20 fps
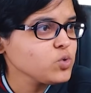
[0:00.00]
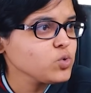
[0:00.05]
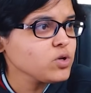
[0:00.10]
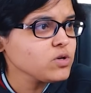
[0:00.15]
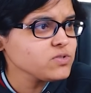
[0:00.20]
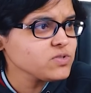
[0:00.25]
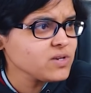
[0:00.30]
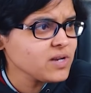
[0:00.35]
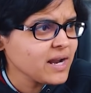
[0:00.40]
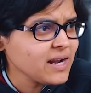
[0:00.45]

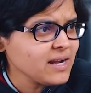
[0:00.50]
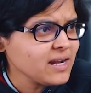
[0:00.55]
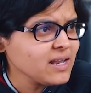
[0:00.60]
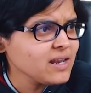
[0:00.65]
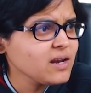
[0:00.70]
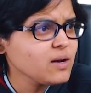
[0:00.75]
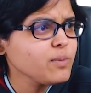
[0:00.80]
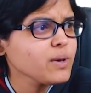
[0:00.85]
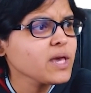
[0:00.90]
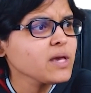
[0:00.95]

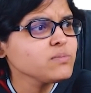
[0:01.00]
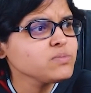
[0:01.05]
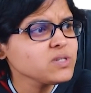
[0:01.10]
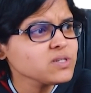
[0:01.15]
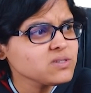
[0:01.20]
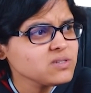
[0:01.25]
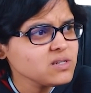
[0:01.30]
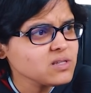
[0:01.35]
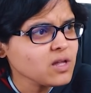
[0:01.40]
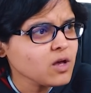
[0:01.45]
2019, it became
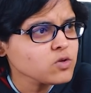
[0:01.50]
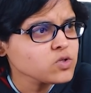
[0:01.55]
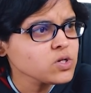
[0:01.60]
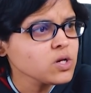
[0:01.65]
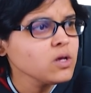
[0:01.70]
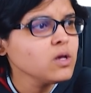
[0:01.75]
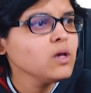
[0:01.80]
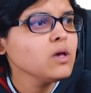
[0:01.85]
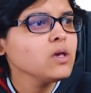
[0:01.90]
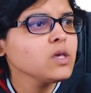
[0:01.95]

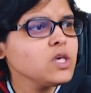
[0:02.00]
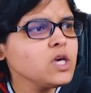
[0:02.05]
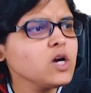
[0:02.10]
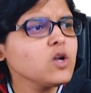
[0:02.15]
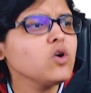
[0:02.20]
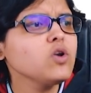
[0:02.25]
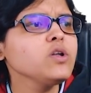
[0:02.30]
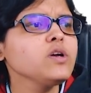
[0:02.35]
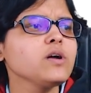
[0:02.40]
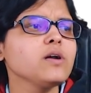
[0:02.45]
16,000. Year
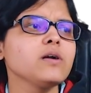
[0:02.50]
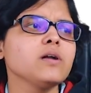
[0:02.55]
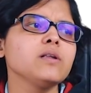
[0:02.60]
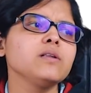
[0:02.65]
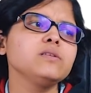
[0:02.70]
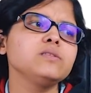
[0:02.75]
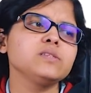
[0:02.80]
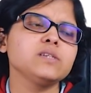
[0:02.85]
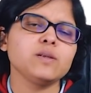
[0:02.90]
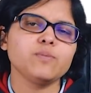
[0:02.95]
on year
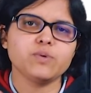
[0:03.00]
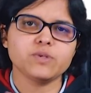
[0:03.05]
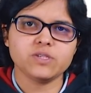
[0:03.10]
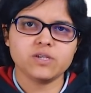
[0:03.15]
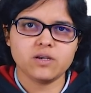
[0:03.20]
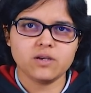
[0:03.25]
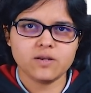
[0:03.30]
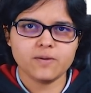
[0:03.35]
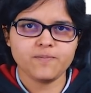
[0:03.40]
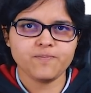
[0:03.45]
return is
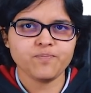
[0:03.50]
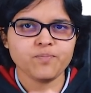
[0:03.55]
10%.